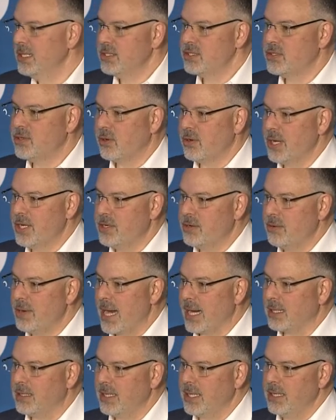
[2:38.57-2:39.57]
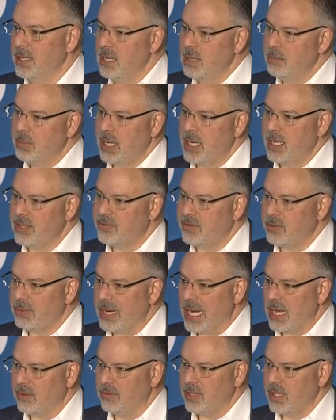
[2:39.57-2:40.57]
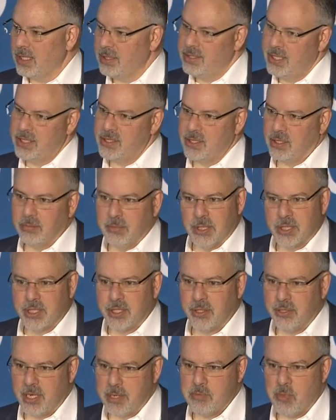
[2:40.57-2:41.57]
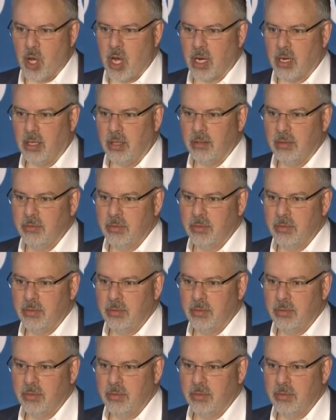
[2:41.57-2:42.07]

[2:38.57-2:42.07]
story directly, but it's around a digital maturity model,